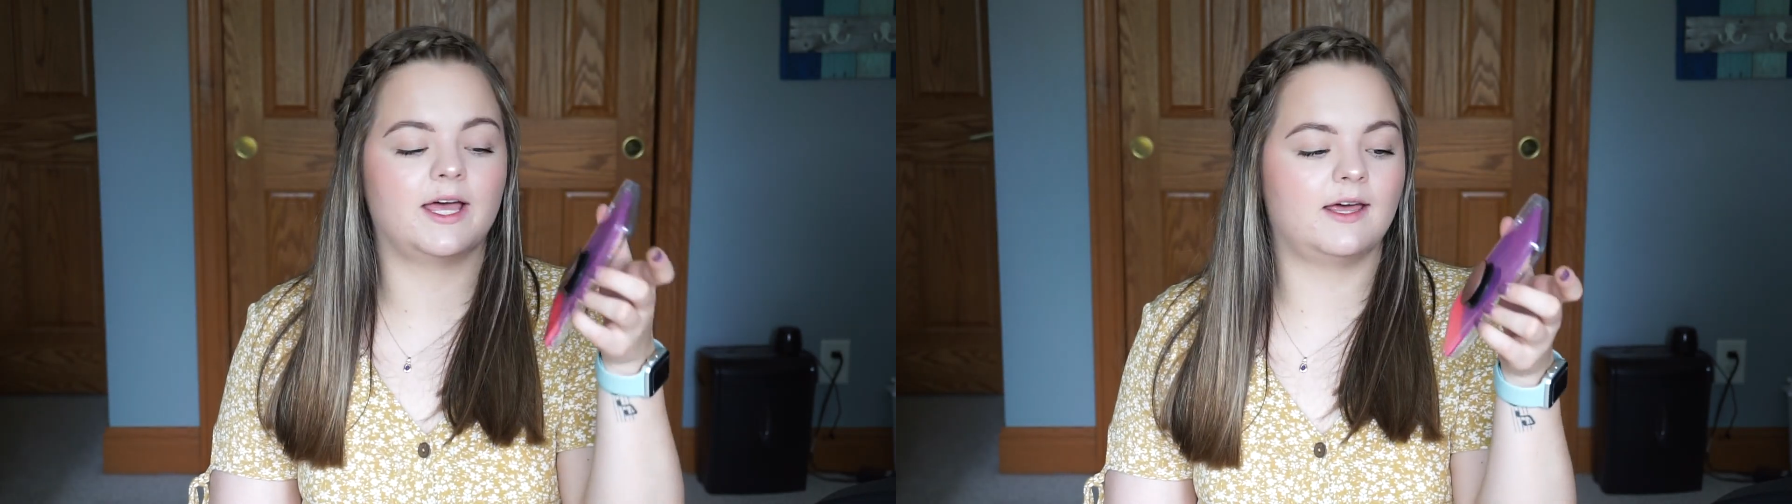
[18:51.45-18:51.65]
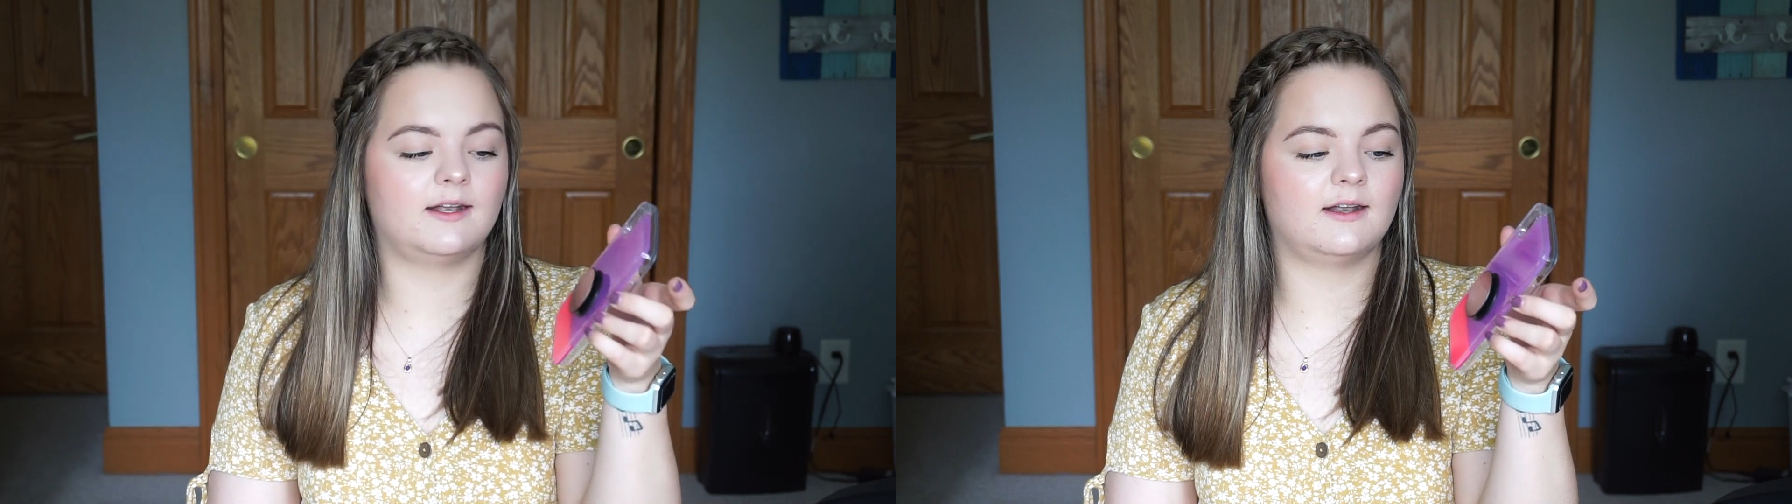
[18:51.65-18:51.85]

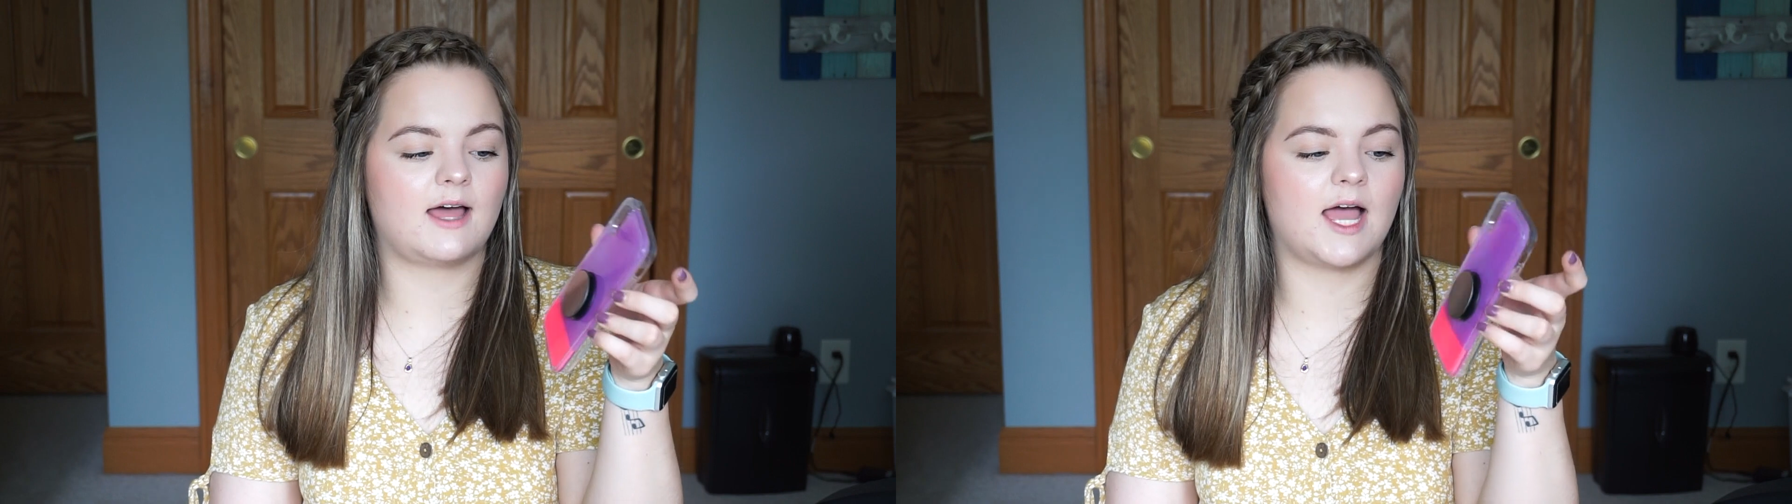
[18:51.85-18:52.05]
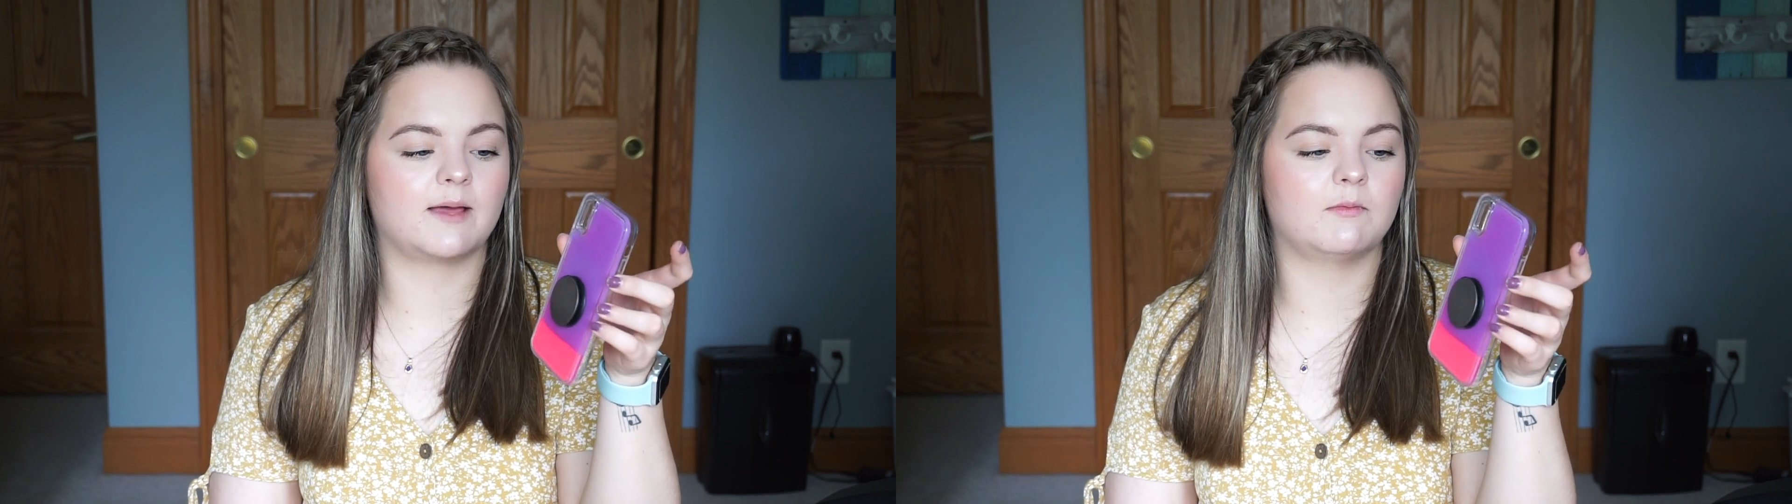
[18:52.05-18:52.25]

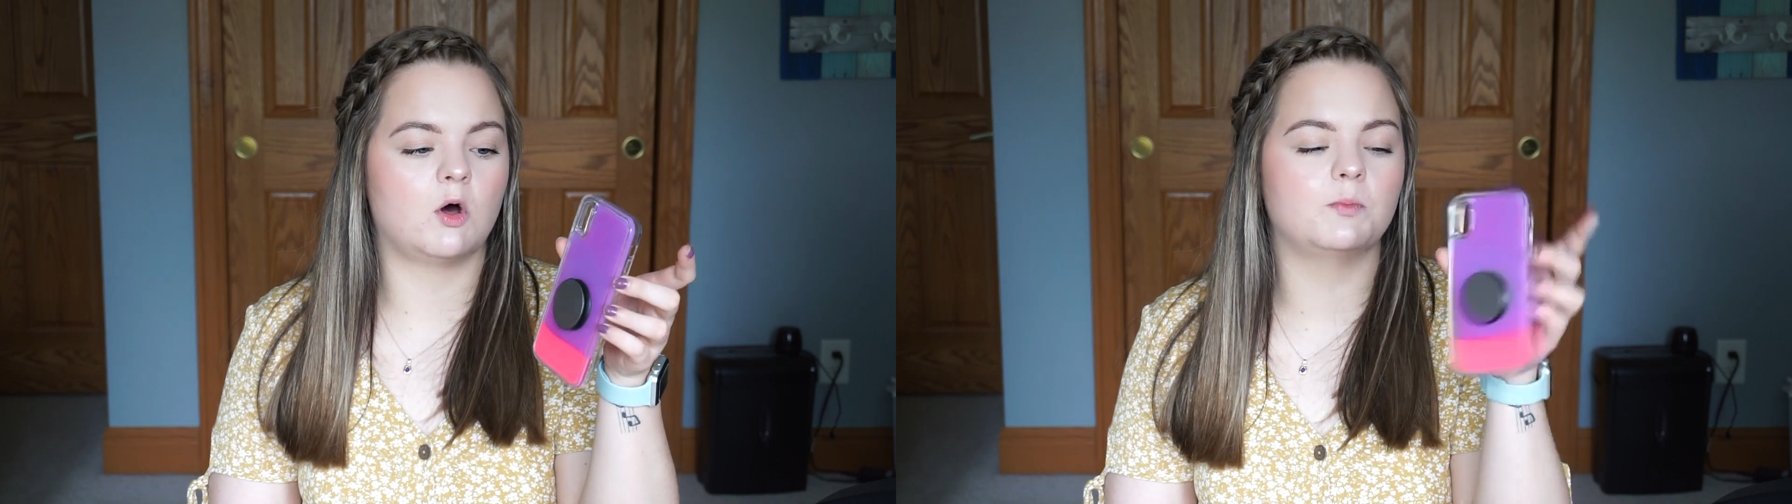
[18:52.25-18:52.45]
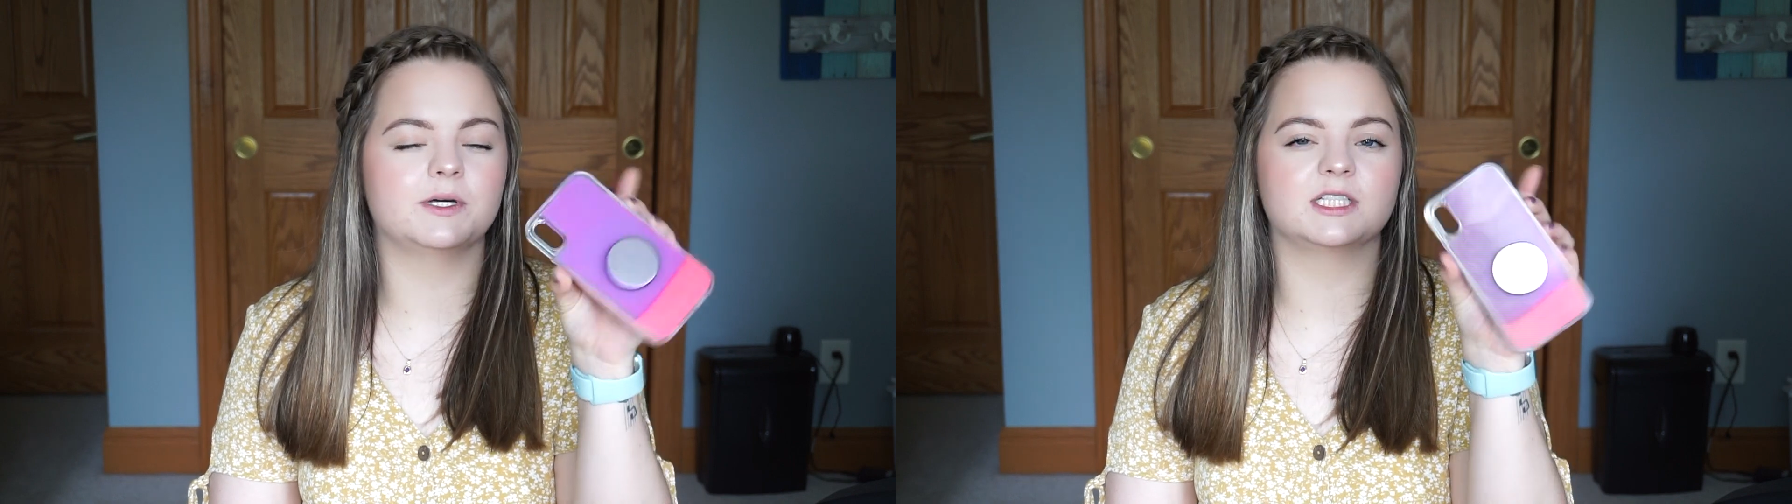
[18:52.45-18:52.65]
and I'm
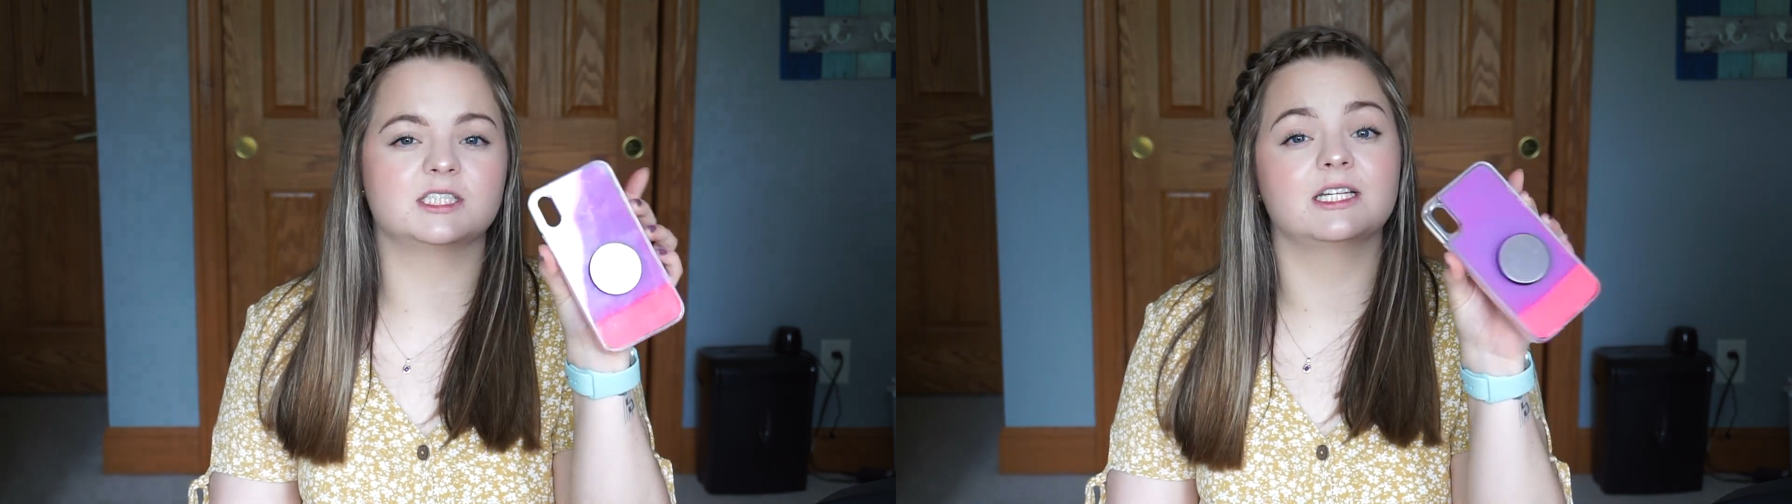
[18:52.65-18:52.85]
hoping